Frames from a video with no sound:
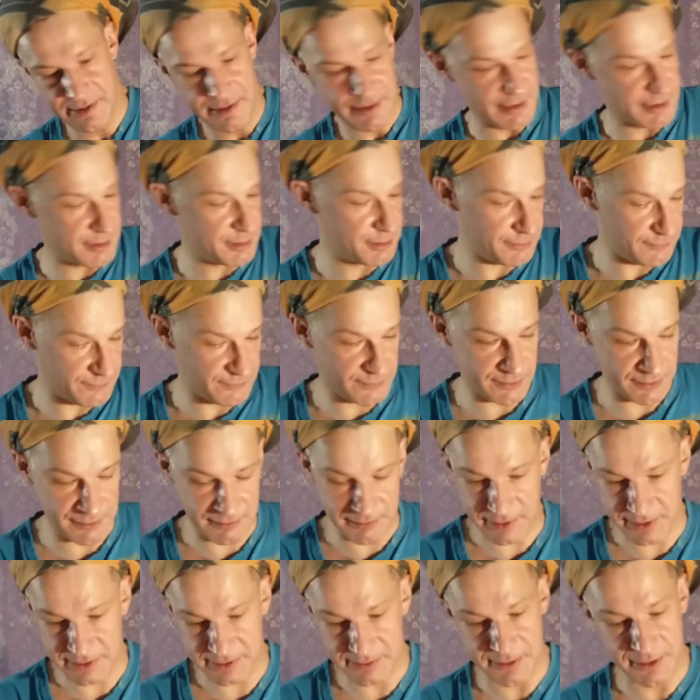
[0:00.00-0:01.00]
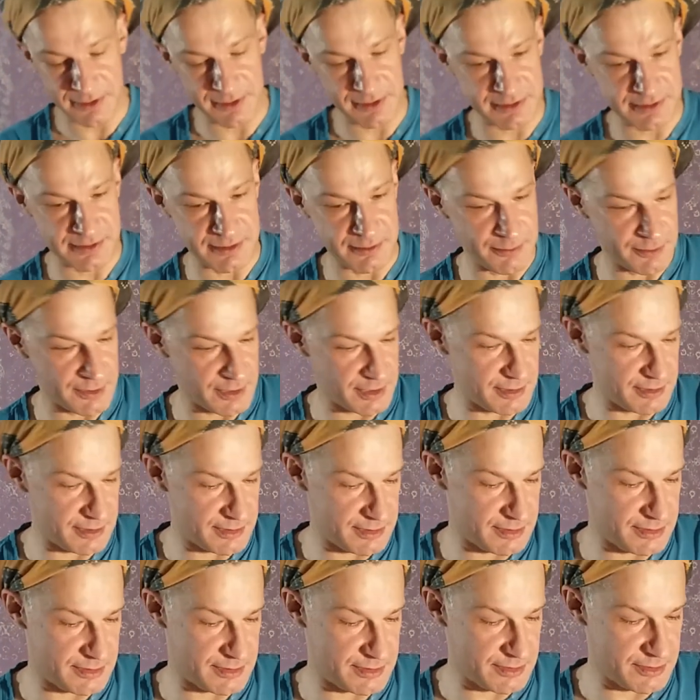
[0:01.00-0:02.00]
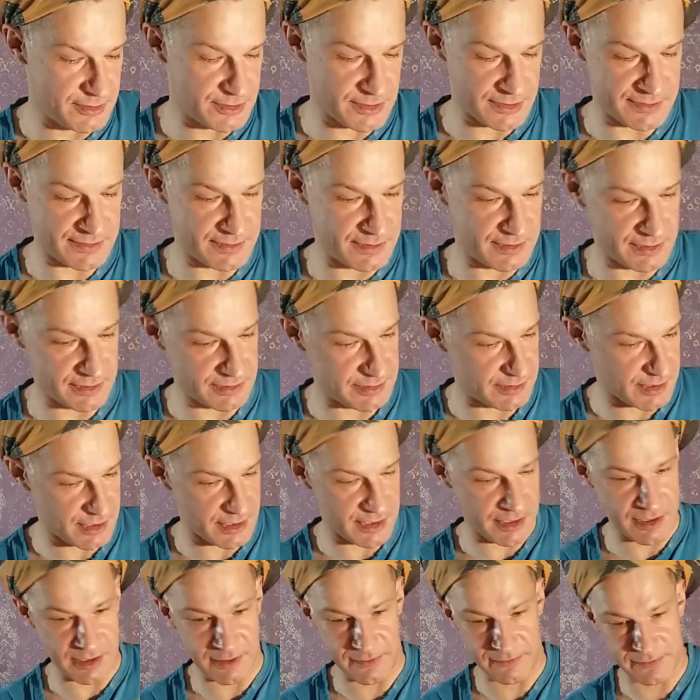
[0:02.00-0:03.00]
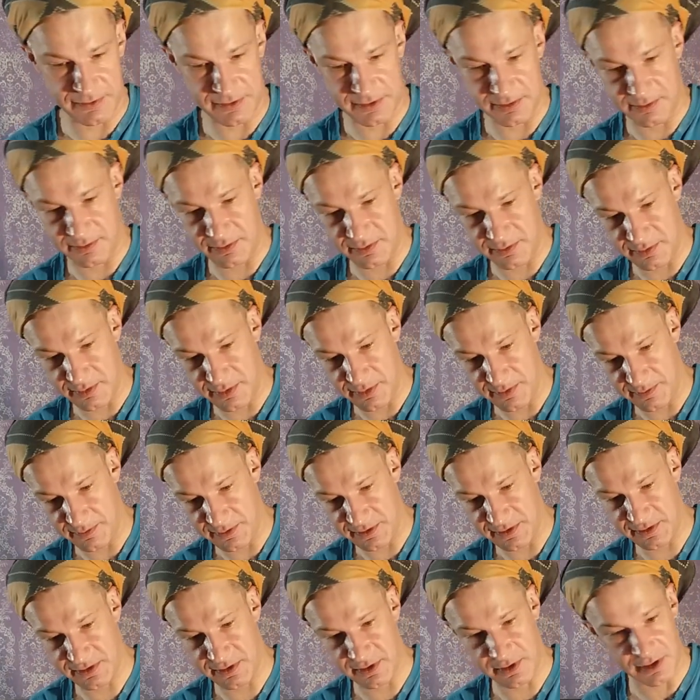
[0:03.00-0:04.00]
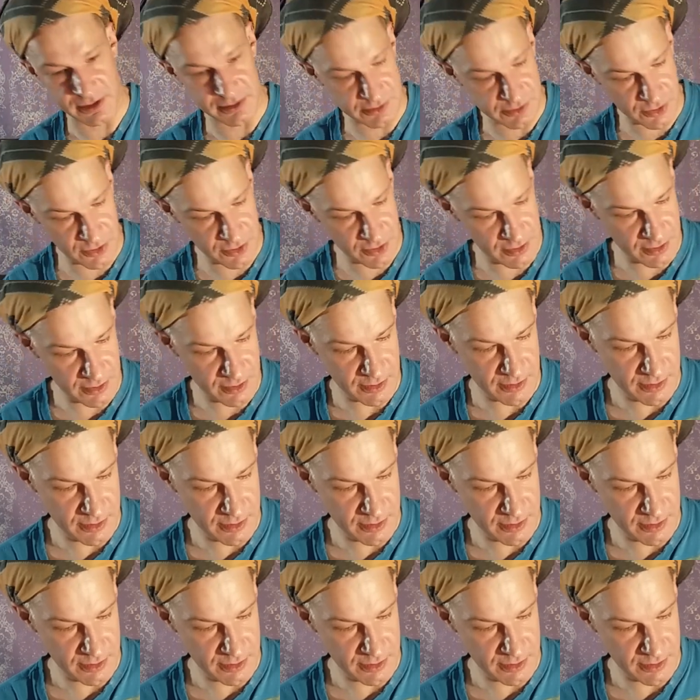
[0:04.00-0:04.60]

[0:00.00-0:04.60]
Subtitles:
And if you are wondering what I did just here, I have some starch